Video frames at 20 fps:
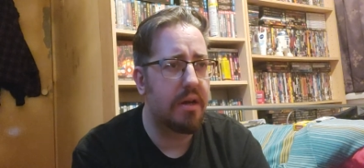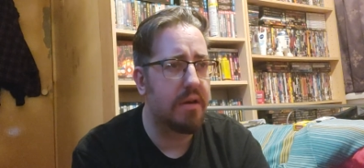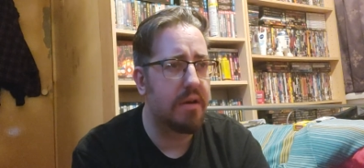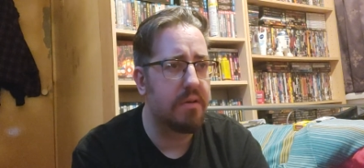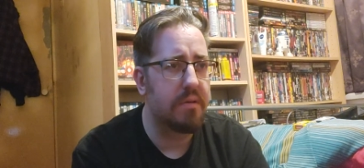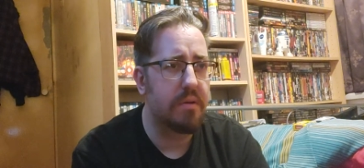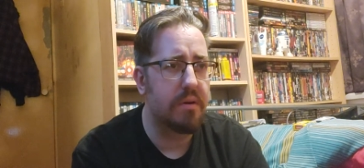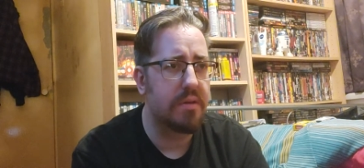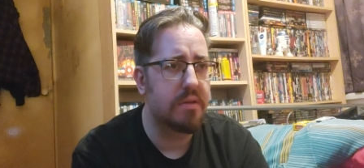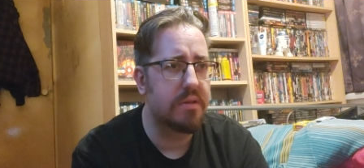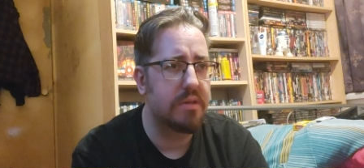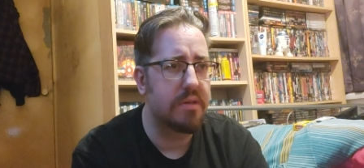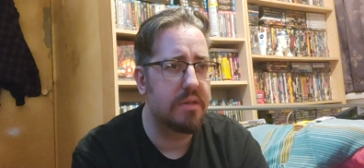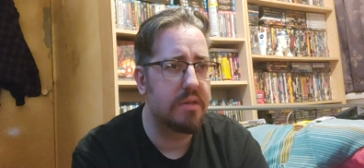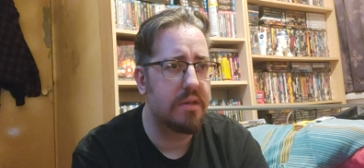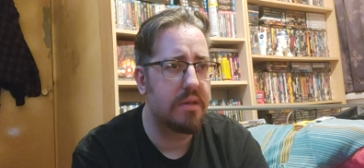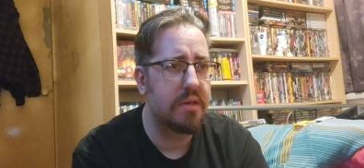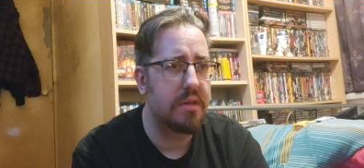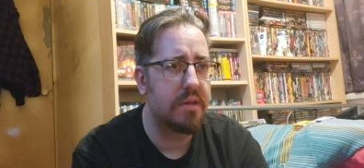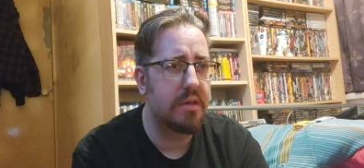who else is
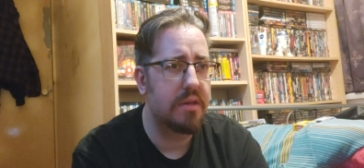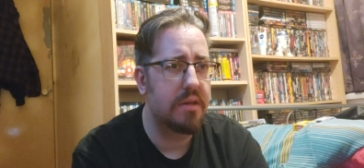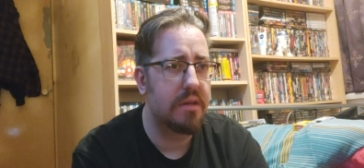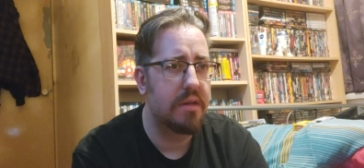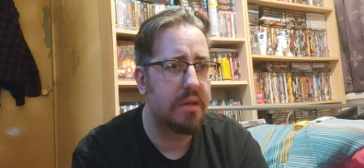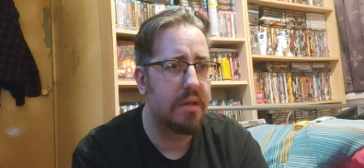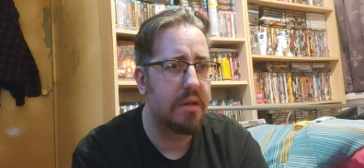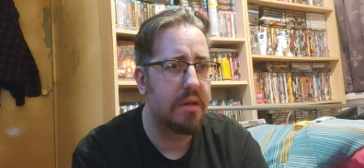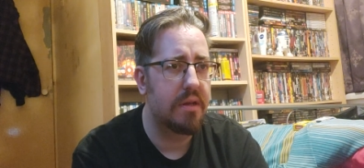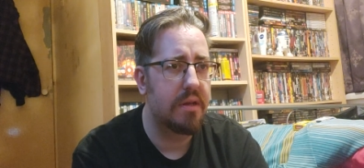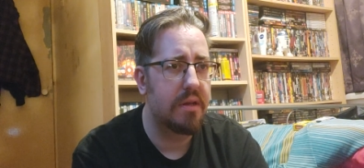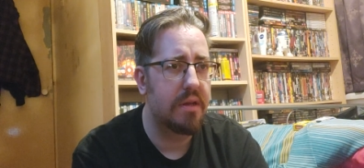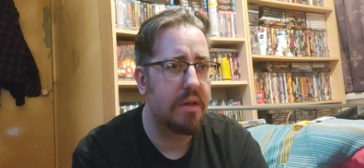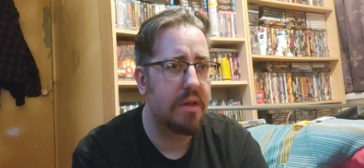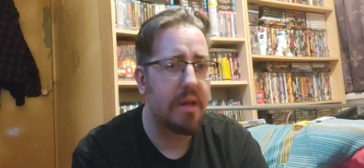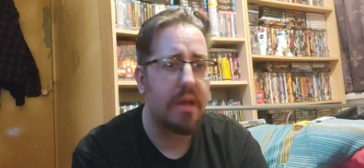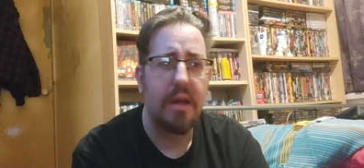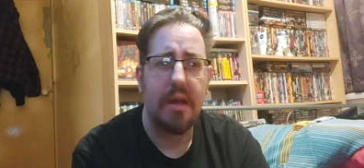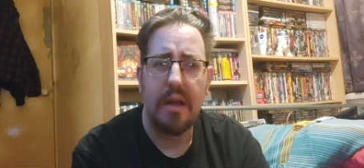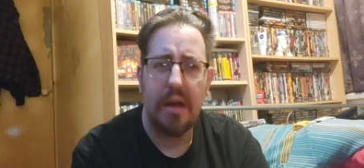in it?
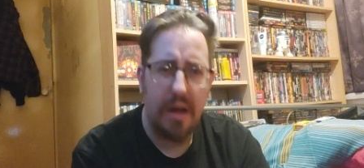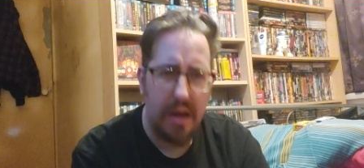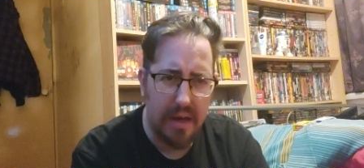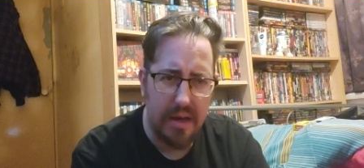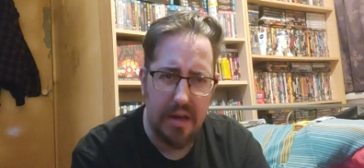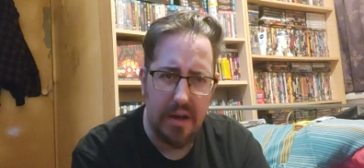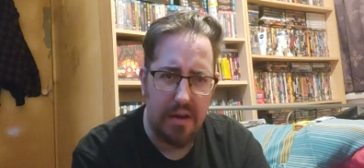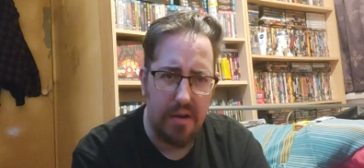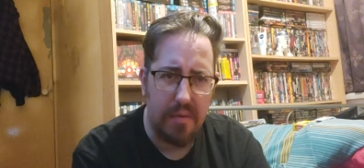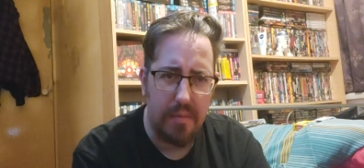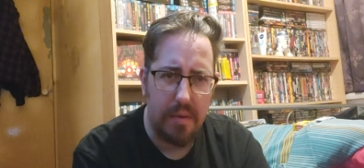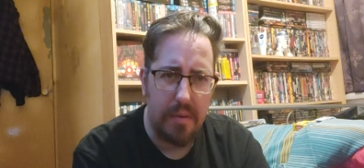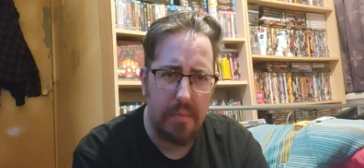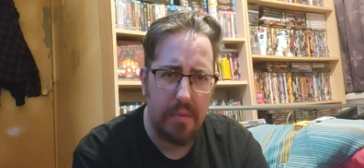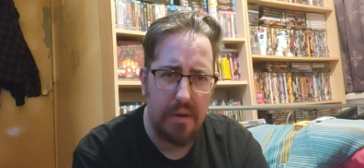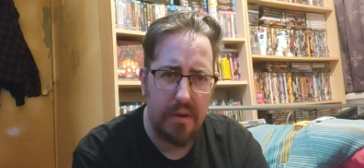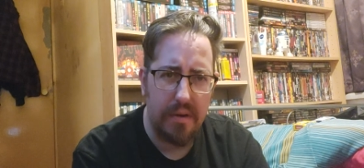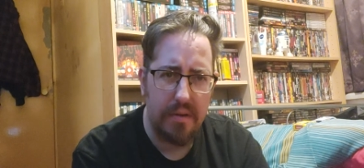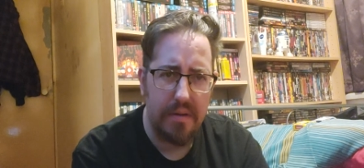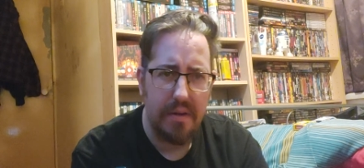I can't
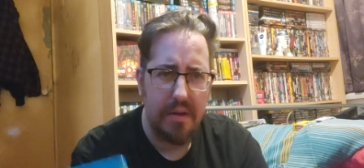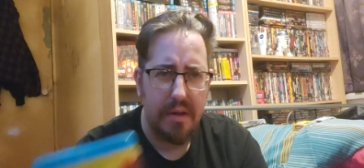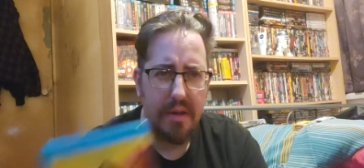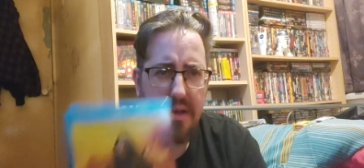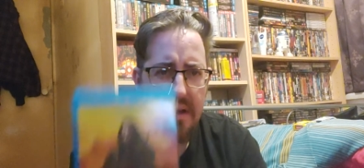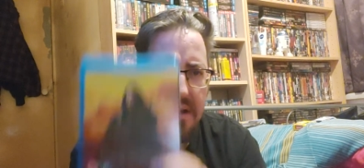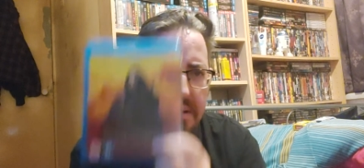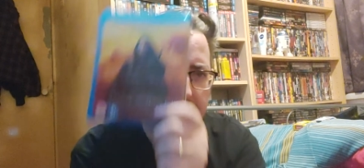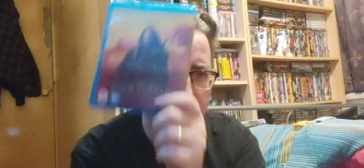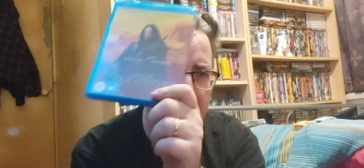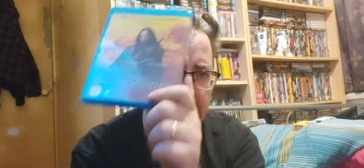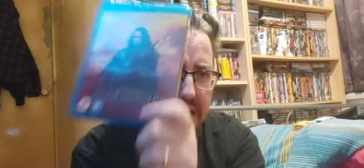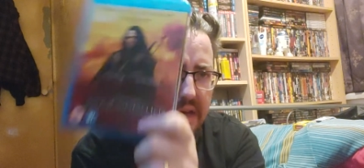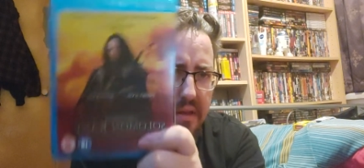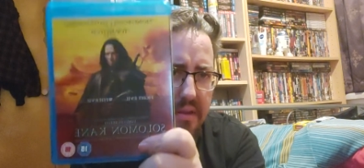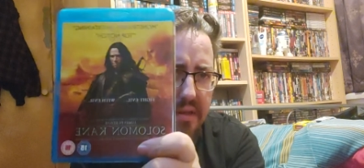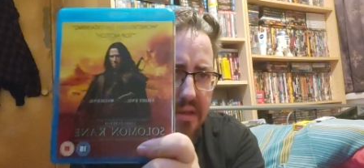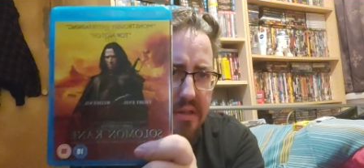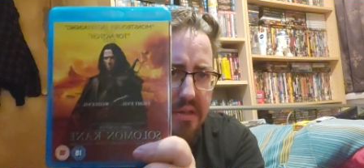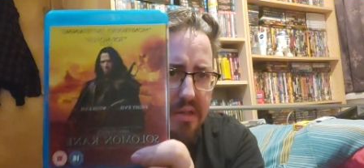remember. But yeah,
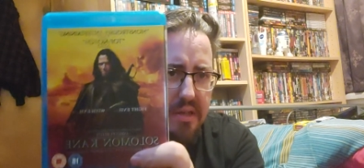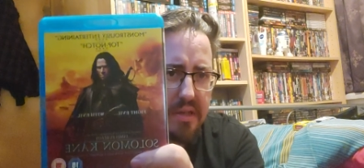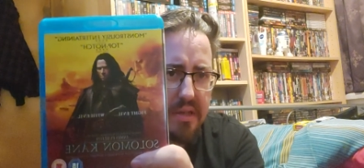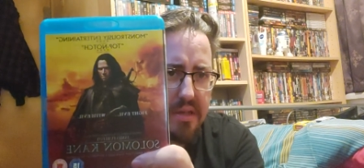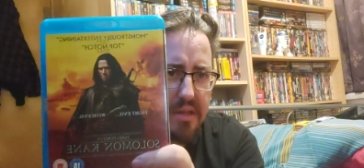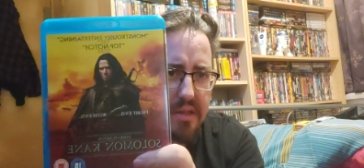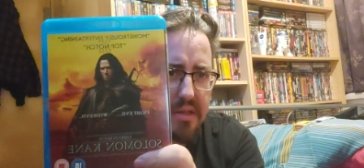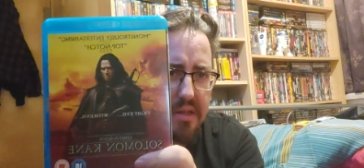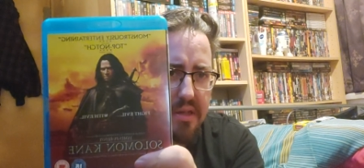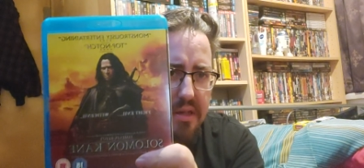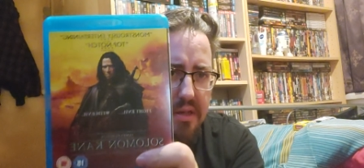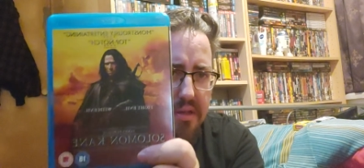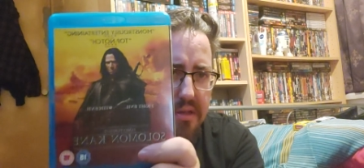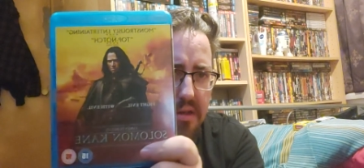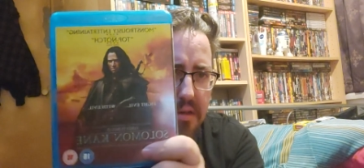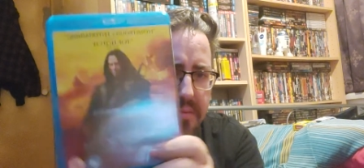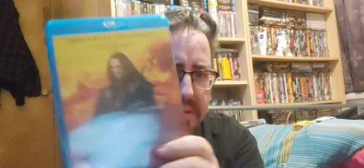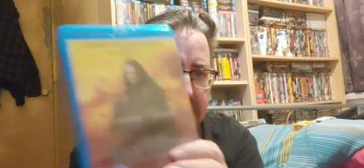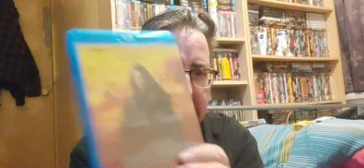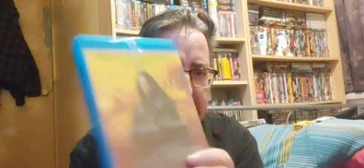this is Solomon